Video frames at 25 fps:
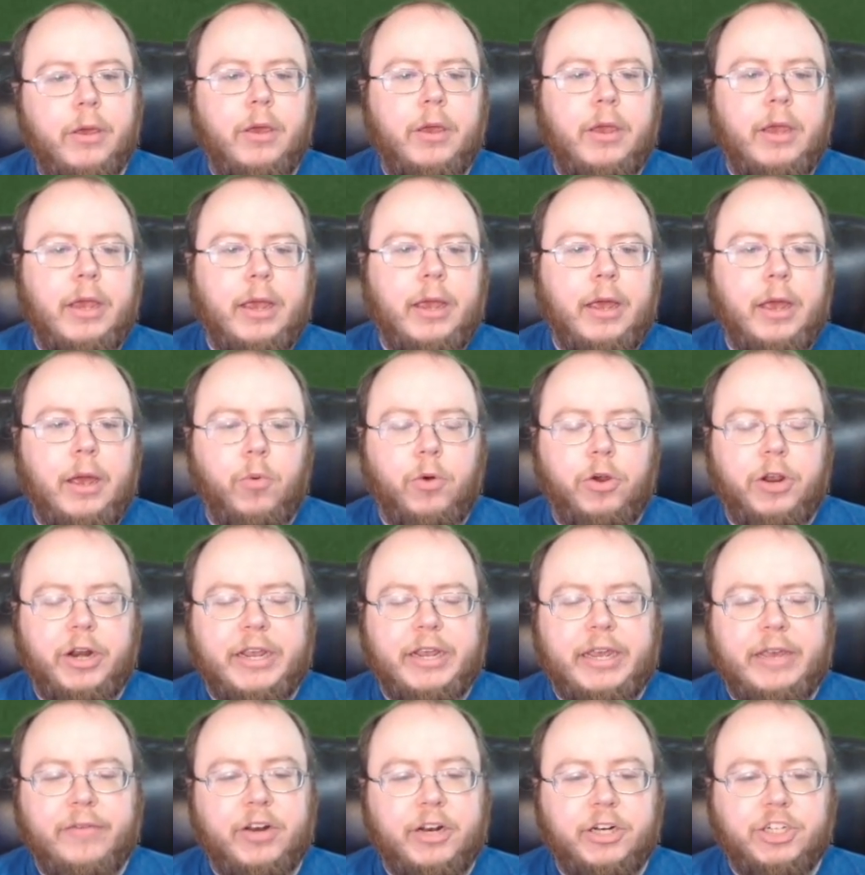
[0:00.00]
We're going to
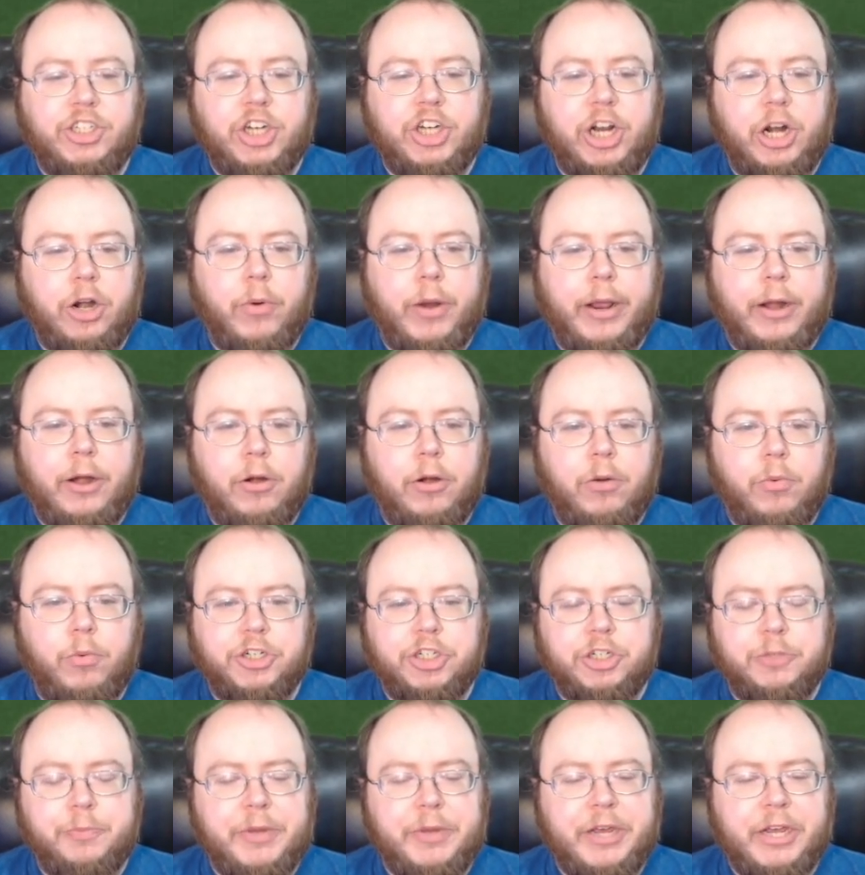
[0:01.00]
give it a generator,
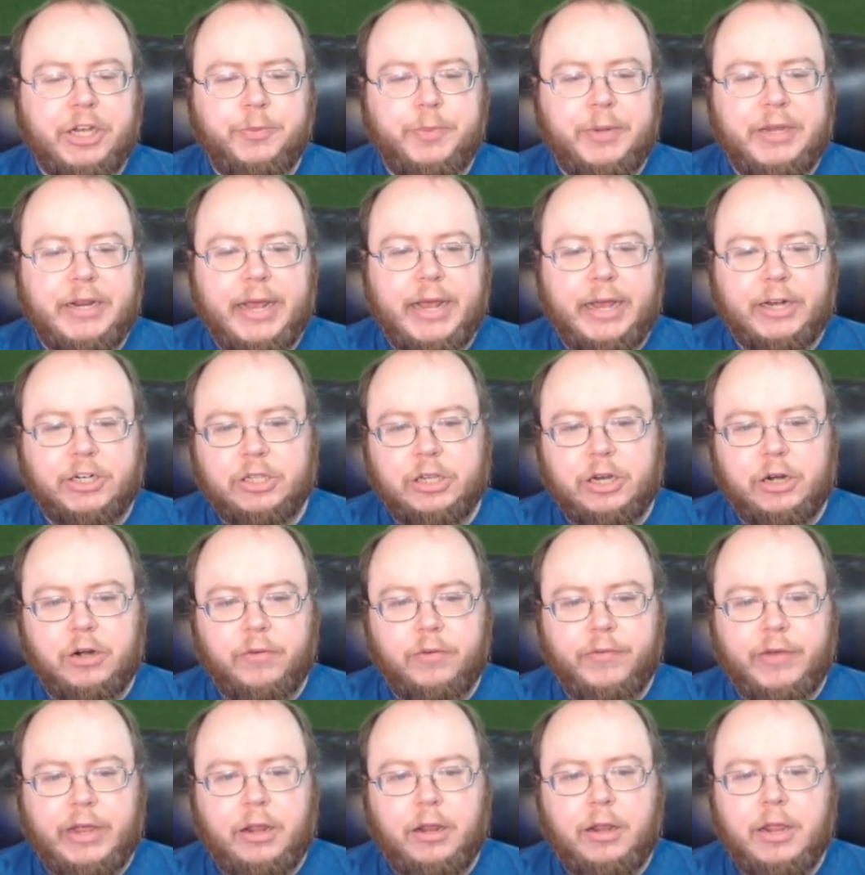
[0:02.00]
which is
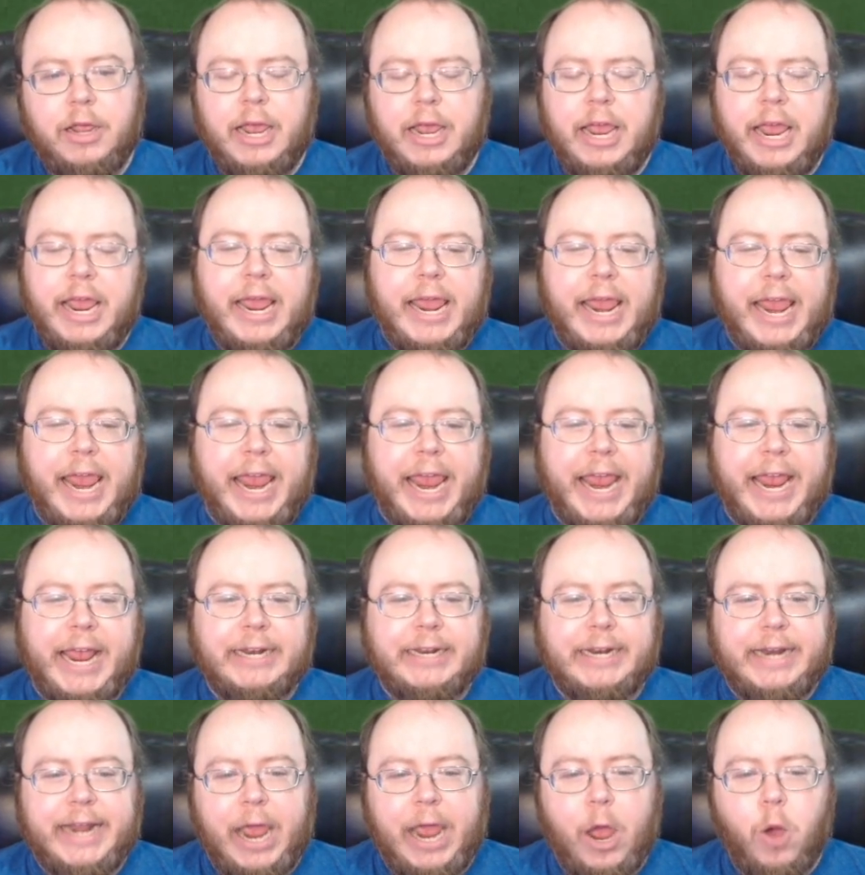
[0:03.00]
php-laravel,
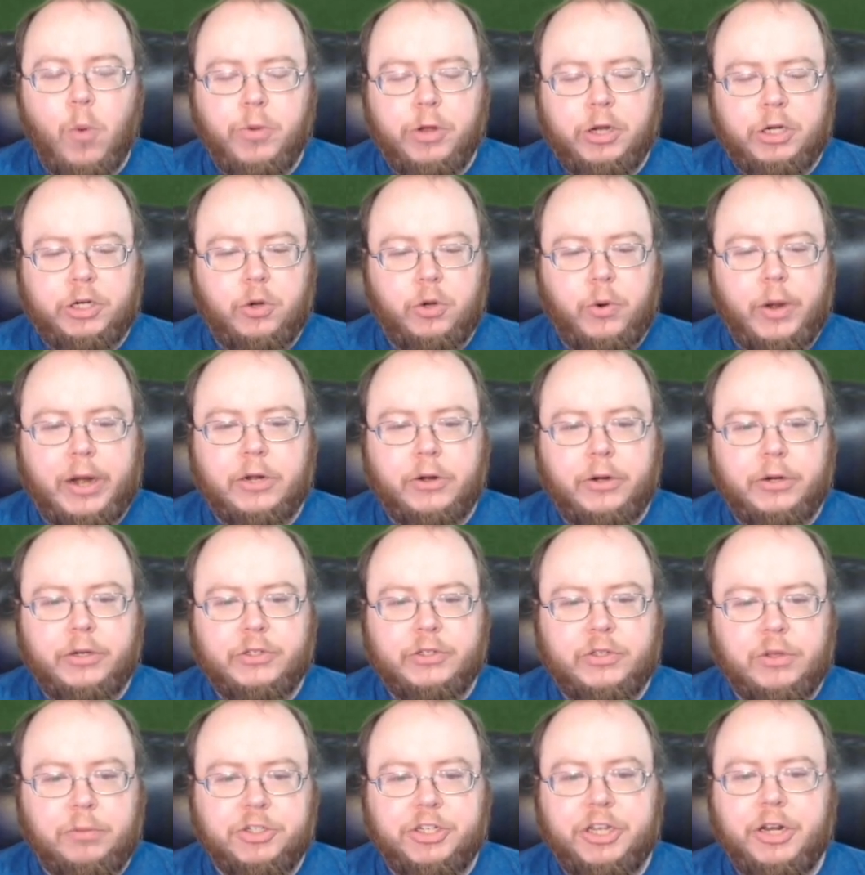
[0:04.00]
and an output directory.
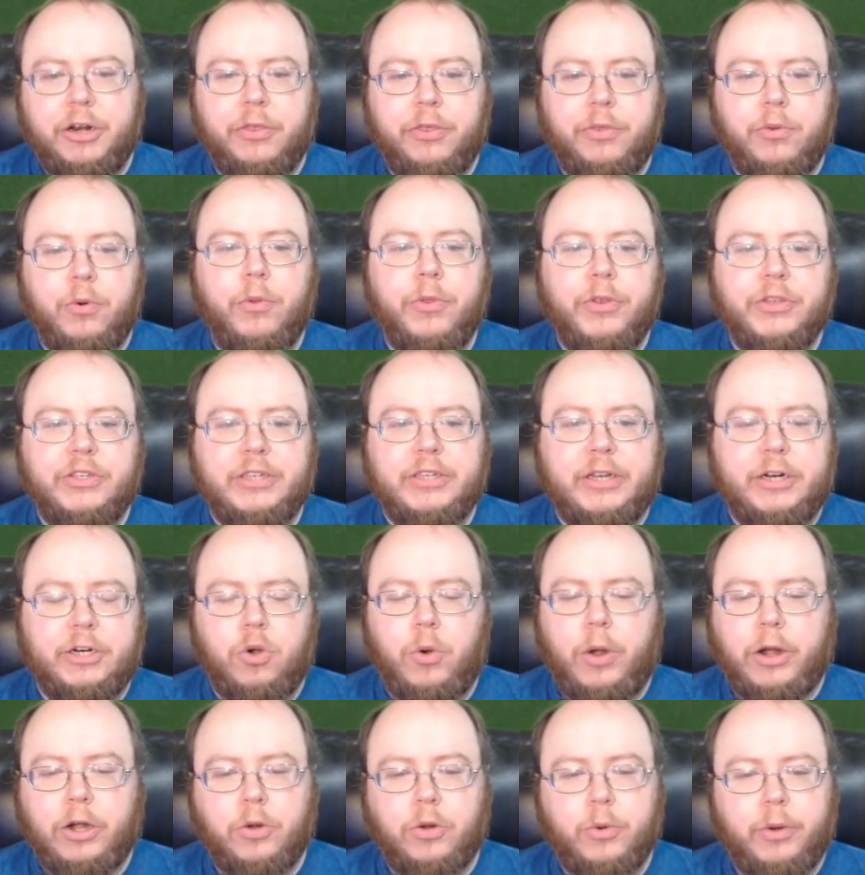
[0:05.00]
So I'm just going to throw this in a
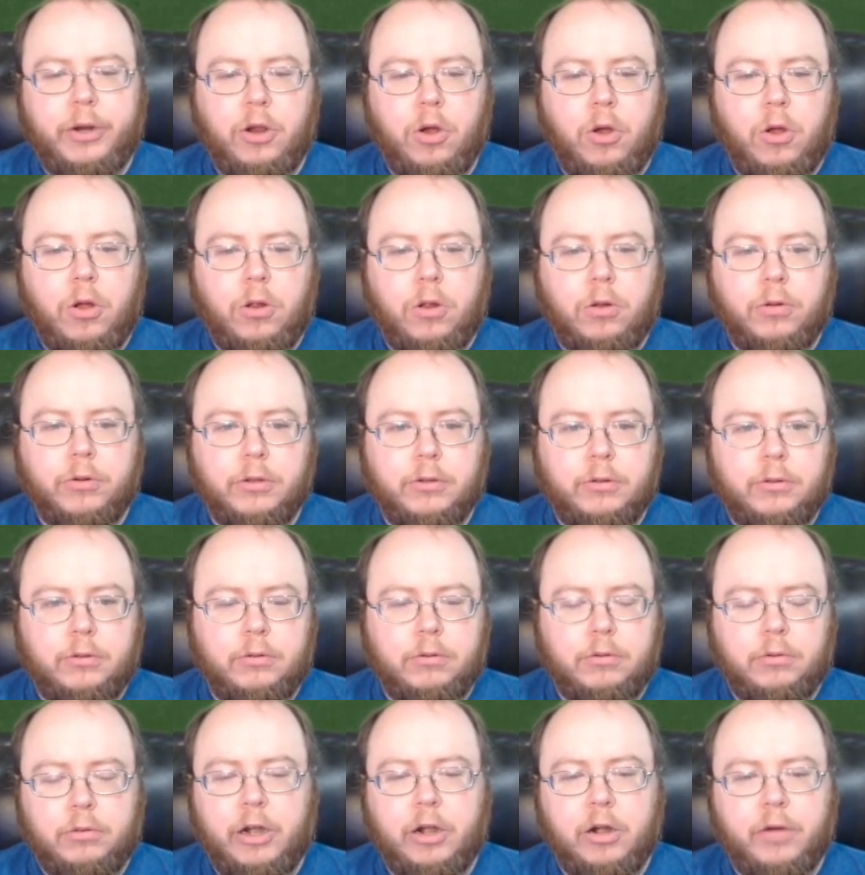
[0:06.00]
directory called
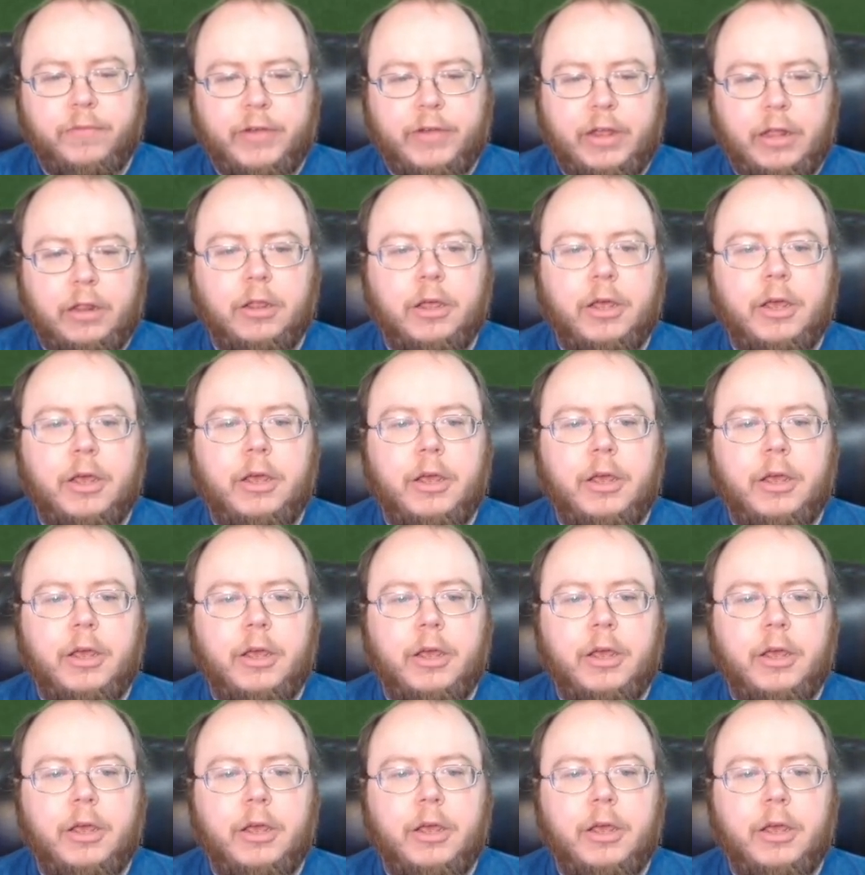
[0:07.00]
Laravel.